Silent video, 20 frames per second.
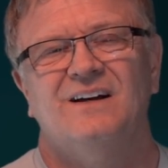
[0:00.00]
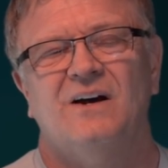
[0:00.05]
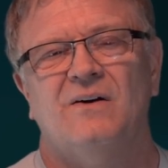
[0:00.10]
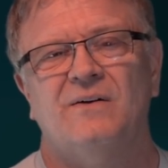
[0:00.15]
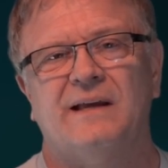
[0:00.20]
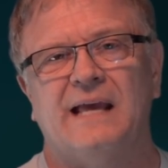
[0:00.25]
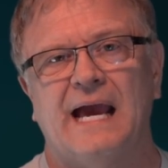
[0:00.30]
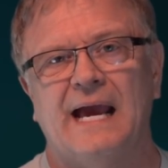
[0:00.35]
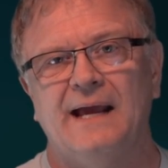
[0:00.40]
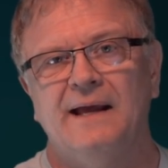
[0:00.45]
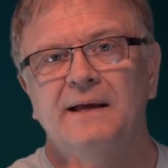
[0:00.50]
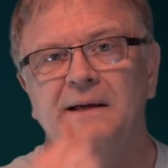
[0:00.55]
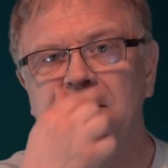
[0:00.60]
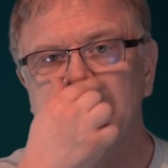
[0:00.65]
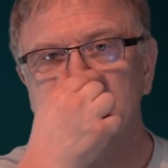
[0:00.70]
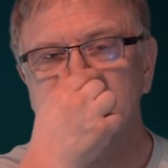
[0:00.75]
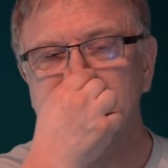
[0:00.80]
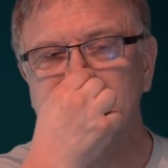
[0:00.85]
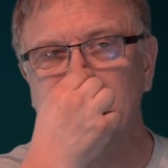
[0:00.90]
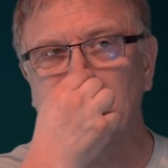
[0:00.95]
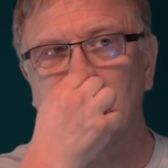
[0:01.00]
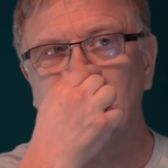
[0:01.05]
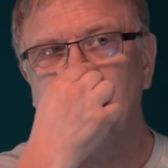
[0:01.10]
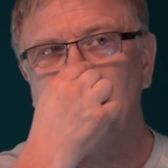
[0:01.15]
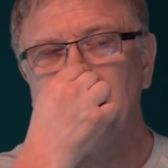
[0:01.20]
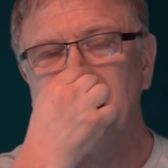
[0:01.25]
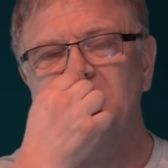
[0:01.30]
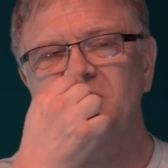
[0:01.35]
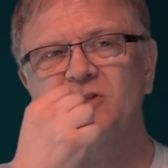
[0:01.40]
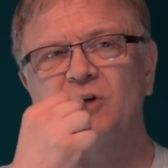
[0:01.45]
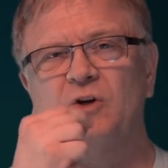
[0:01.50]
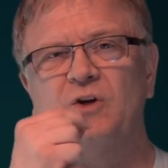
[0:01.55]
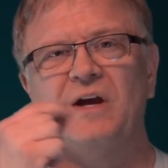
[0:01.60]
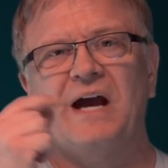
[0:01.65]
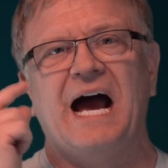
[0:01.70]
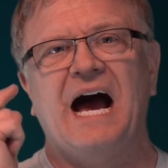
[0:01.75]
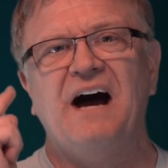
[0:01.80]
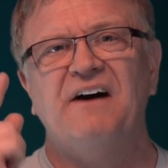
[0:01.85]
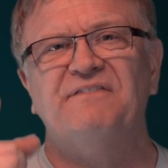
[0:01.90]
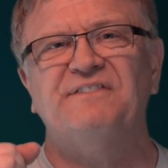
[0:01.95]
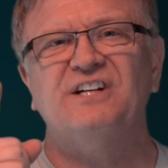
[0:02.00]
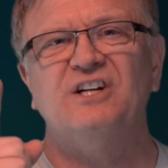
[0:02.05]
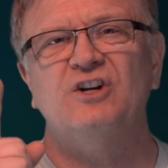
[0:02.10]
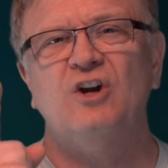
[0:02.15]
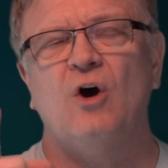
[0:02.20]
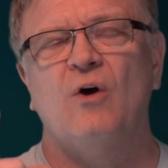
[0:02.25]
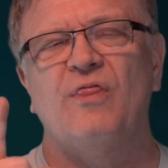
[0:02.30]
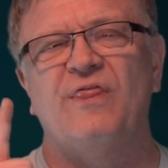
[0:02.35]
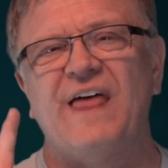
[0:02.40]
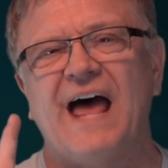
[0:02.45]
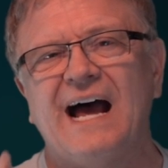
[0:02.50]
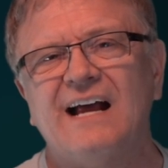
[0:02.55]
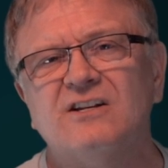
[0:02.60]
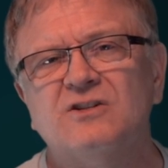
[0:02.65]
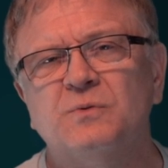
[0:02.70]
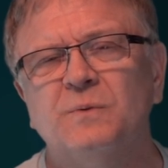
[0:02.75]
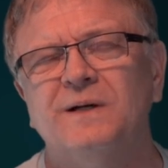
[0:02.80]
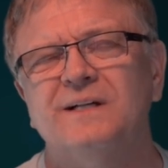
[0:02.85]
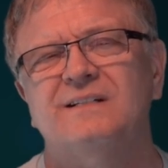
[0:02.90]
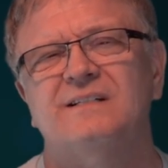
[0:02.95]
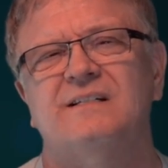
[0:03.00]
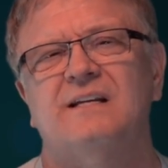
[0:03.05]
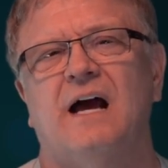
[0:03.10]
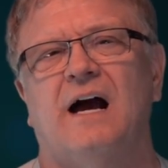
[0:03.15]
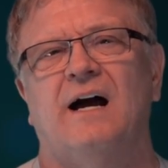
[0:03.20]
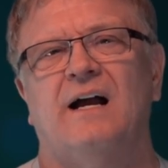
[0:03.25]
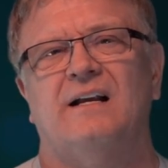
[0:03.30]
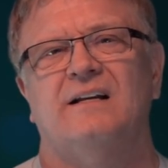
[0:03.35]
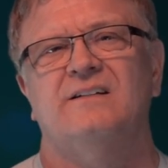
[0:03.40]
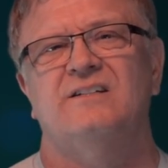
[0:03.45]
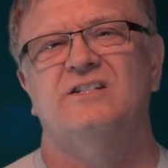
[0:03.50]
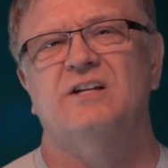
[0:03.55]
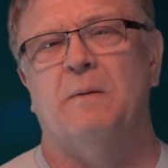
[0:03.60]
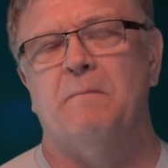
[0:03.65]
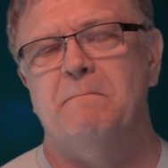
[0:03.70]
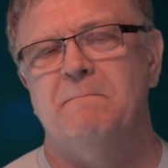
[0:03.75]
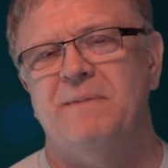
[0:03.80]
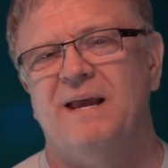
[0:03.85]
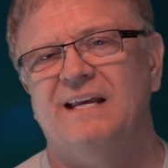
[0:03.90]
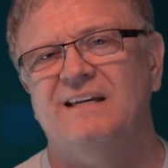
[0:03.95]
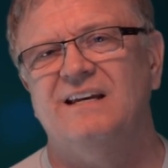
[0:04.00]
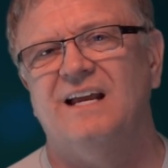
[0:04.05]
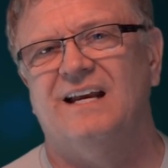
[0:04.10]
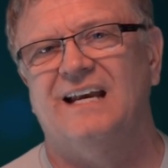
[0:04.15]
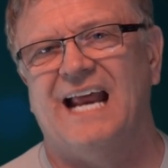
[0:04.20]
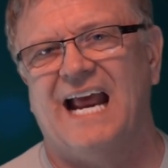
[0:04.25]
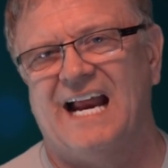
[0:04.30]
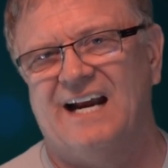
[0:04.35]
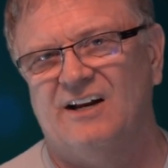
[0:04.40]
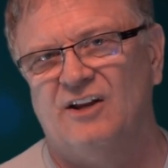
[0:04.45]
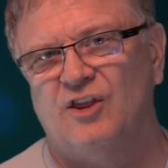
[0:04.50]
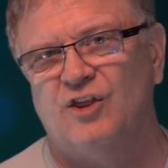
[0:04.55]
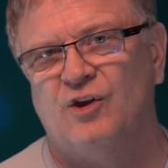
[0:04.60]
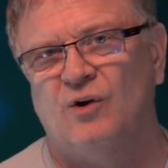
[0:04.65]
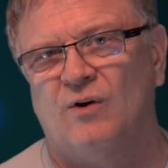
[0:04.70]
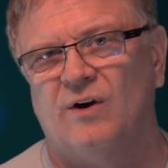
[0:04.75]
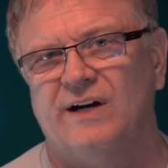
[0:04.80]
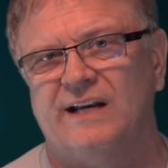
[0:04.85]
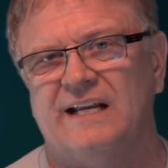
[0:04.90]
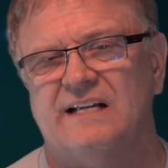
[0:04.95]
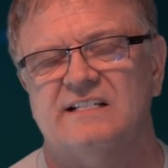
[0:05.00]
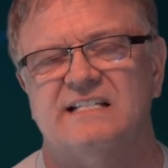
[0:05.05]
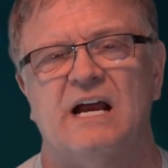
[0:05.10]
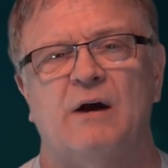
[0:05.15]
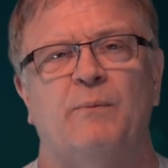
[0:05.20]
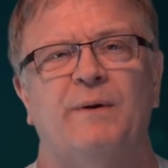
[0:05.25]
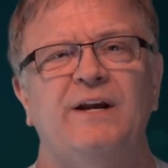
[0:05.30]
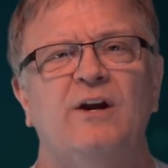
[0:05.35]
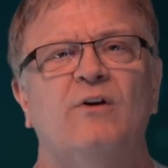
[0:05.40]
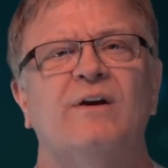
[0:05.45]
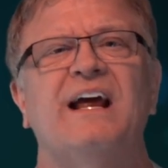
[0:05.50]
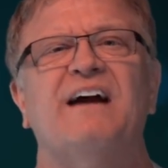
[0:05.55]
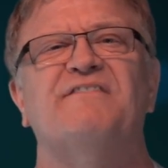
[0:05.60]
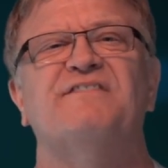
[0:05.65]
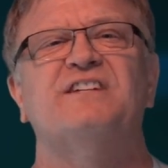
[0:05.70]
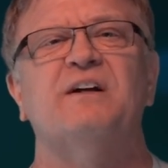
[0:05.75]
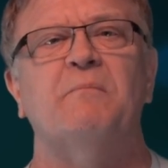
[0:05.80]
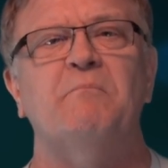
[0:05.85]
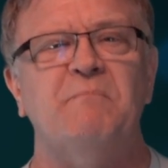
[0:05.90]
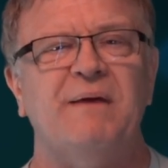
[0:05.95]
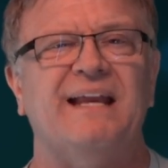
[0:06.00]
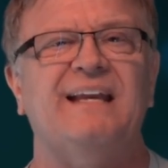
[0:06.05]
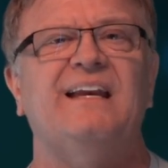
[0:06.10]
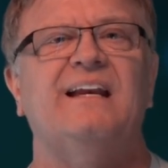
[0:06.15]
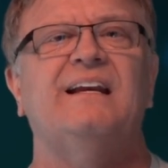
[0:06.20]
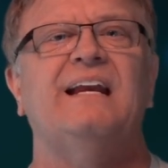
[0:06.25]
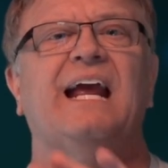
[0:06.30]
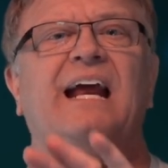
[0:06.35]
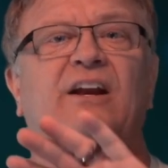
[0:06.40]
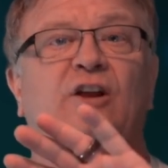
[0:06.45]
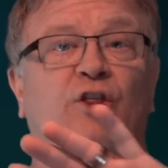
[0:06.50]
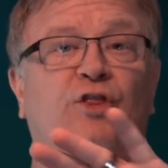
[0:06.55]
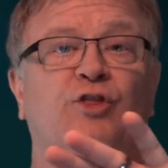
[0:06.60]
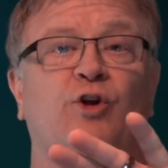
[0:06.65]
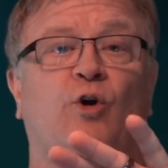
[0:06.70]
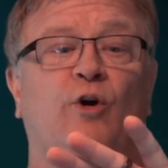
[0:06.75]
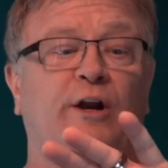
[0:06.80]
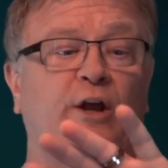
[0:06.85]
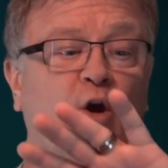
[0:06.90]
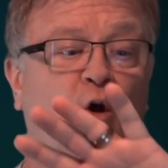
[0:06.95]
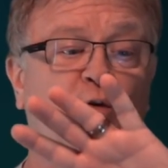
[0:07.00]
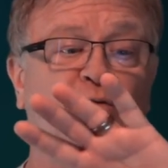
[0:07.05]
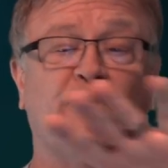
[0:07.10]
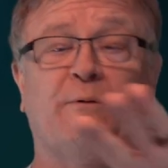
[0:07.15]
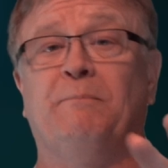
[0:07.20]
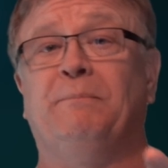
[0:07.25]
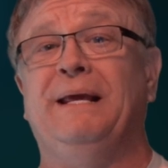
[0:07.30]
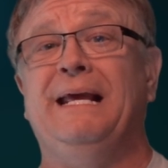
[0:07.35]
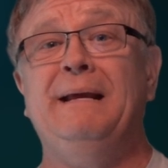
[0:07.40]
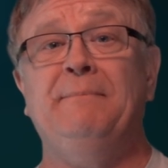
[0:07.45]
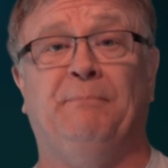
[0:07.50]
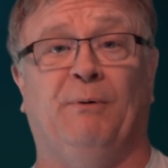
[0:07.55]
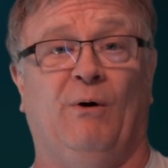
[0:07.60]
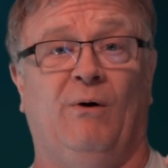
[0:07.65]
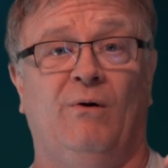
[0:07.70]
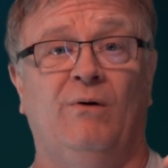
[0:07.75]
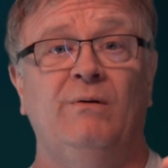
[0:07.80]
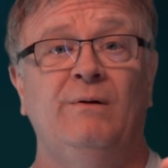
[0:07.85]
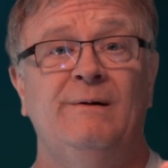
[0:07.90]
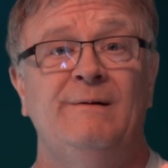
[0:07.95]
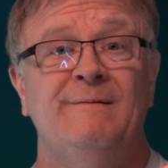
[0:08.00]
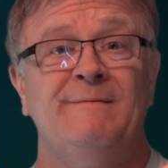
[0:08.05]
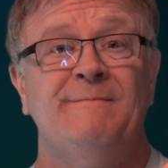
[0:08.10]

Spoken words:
Okay, so you have to know that's what dominion and authority is. Now, we don't have dominion and authority over people.